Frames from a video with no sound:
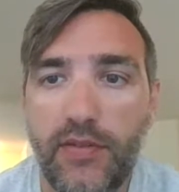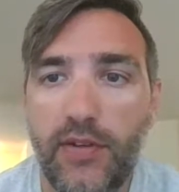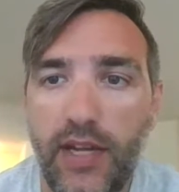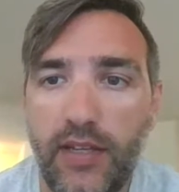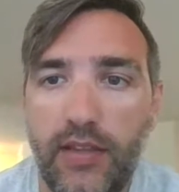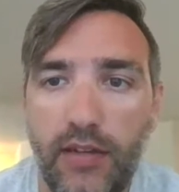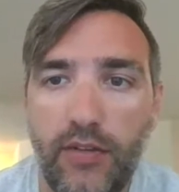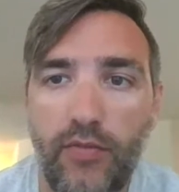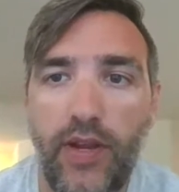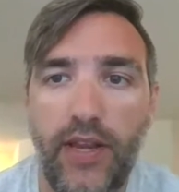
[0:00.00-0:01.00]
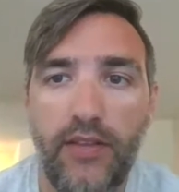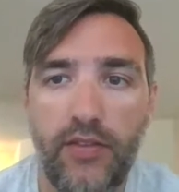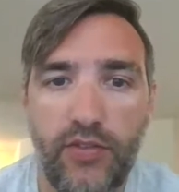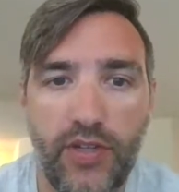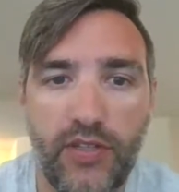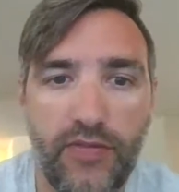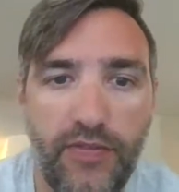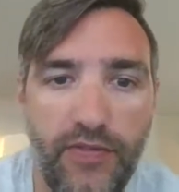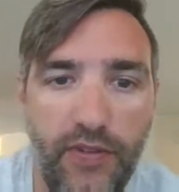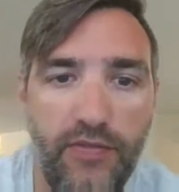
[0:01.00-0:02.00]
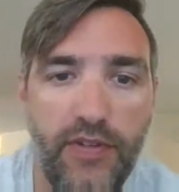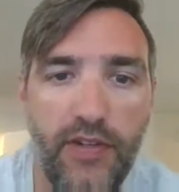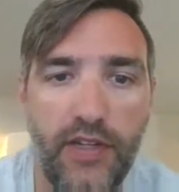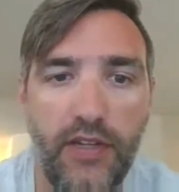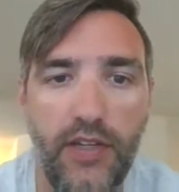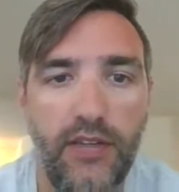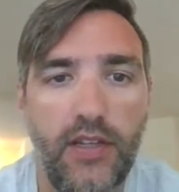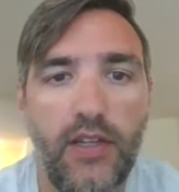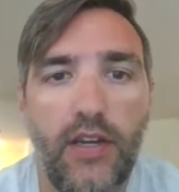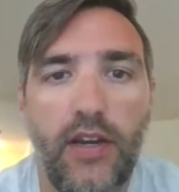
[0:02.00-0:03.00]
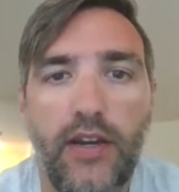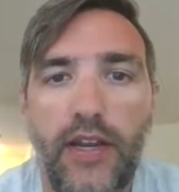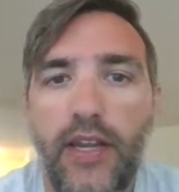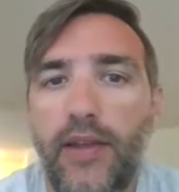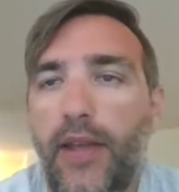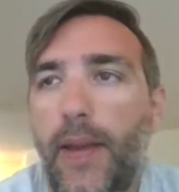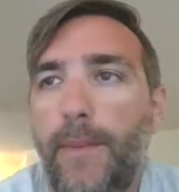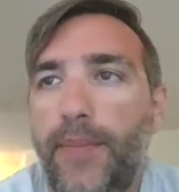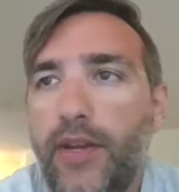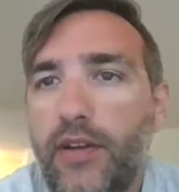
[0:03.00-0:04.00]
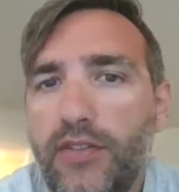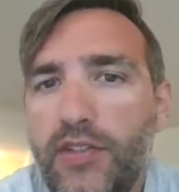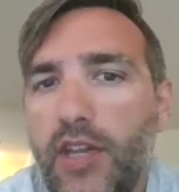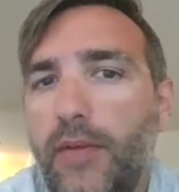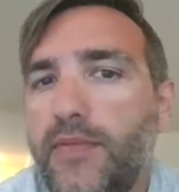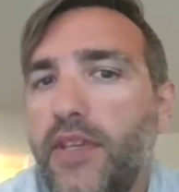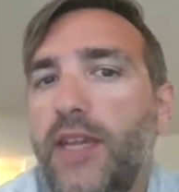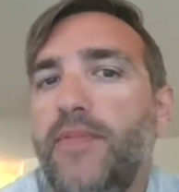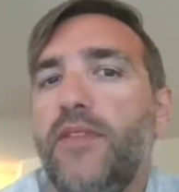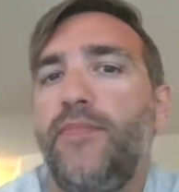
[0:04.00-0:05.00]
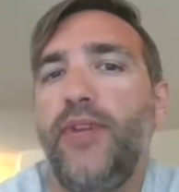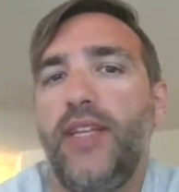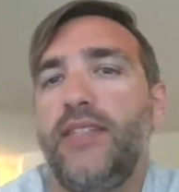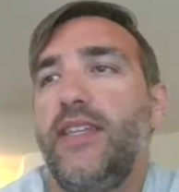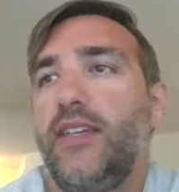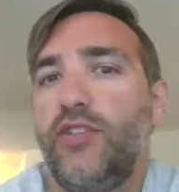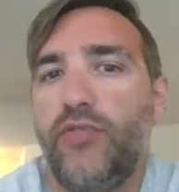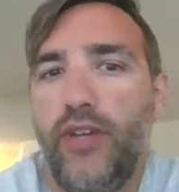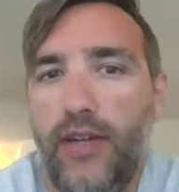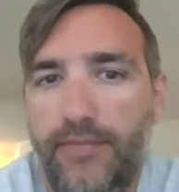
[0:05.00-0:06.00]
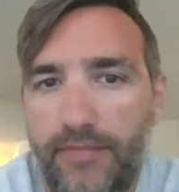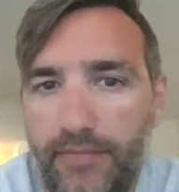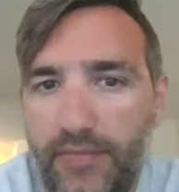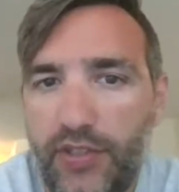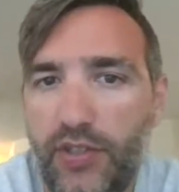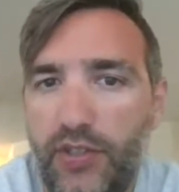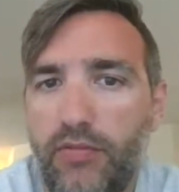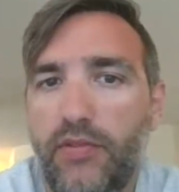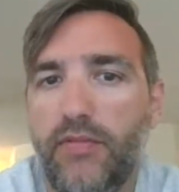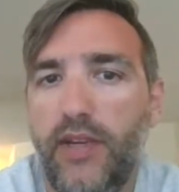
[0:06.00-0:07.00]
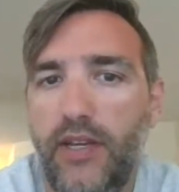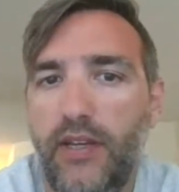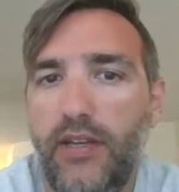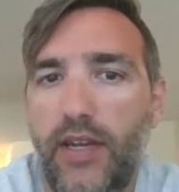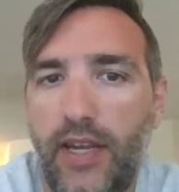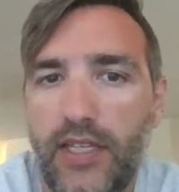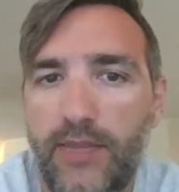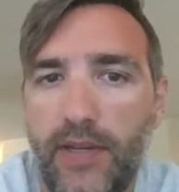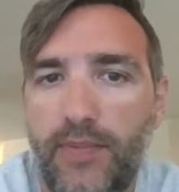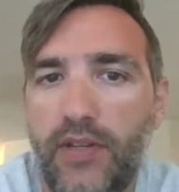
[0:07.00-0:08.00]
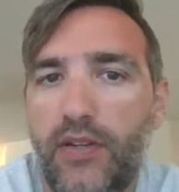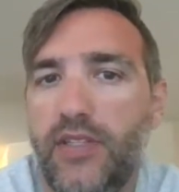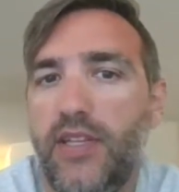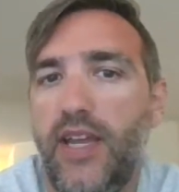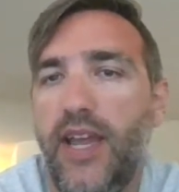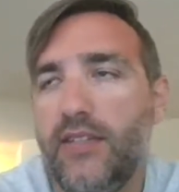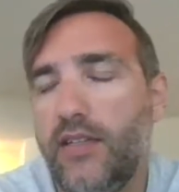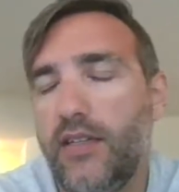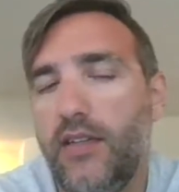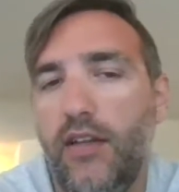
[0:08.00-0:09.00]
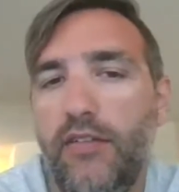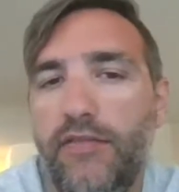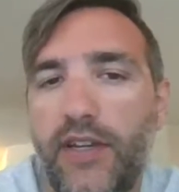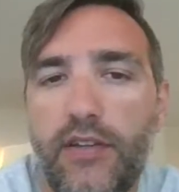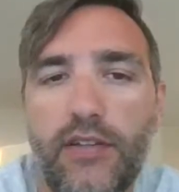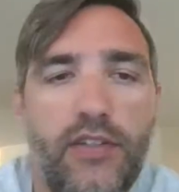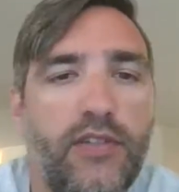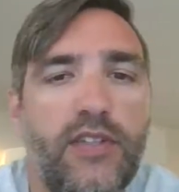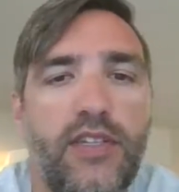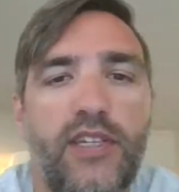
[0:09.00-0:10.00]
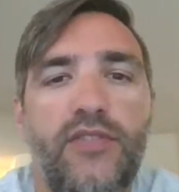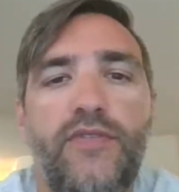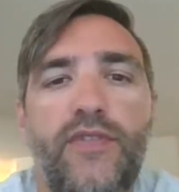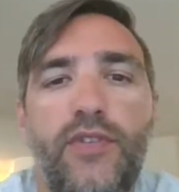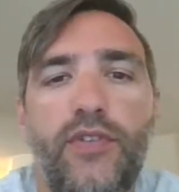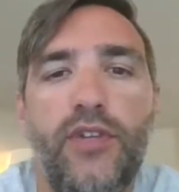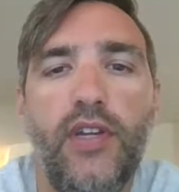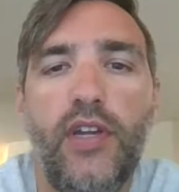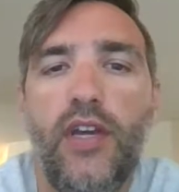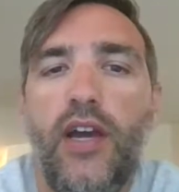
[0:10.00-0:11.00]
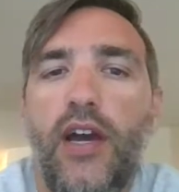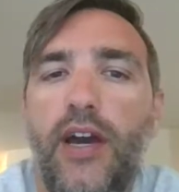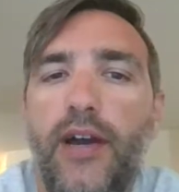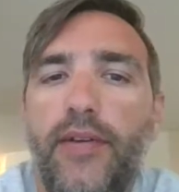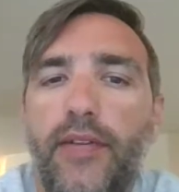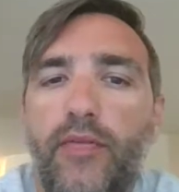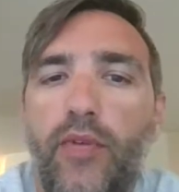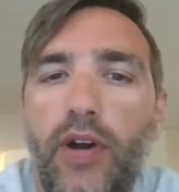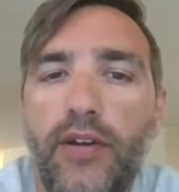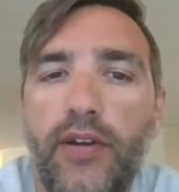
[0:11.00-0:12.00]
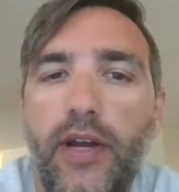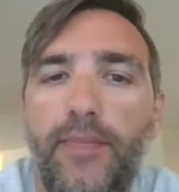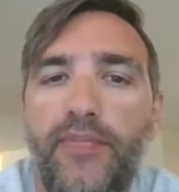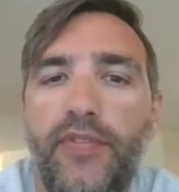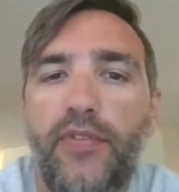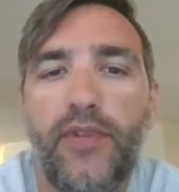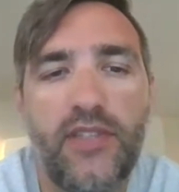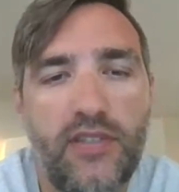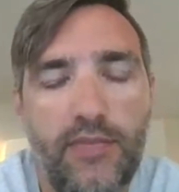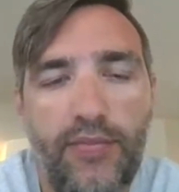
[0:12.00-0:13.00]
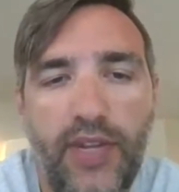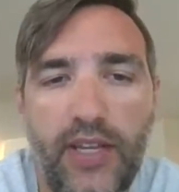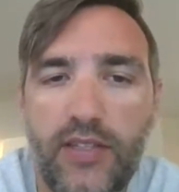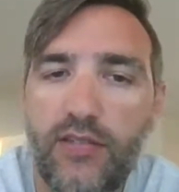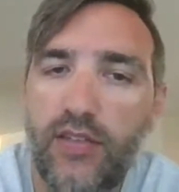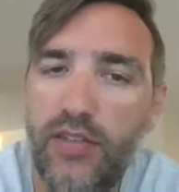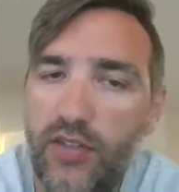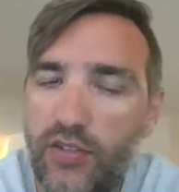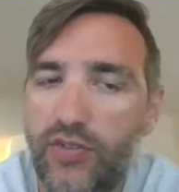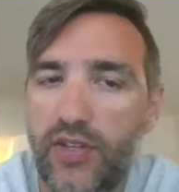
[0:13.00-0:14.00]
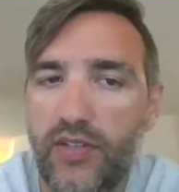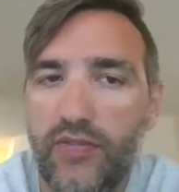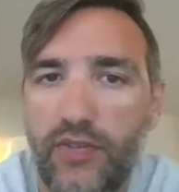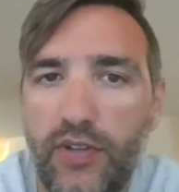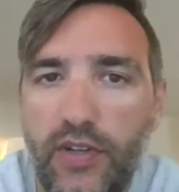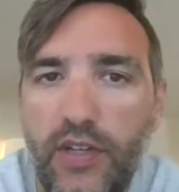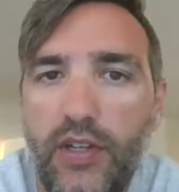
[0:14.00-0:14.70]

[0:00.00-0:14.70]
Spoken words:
correct there in a way to transfer food. Very good. All right. But it also helps keep the plant stand straight up. So you are right in that aspect because it acts like an elevator too, and it takes food and water up to the rest of the plant. So it does transfer